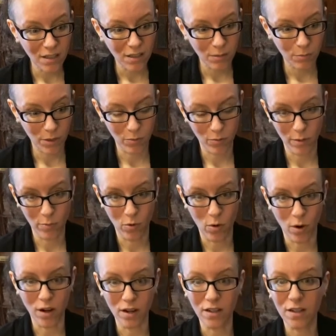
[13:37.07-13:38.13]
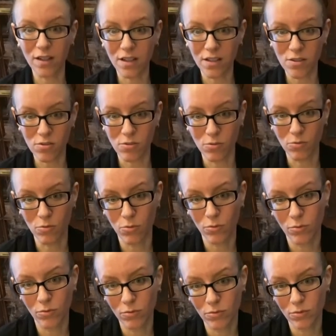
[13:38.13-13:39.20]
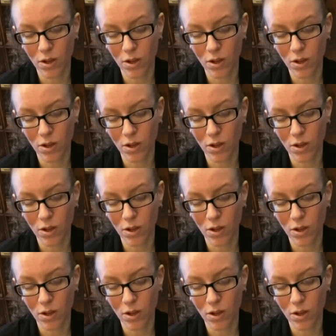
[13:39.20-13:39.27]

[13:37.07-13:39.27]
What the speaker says: be reborn into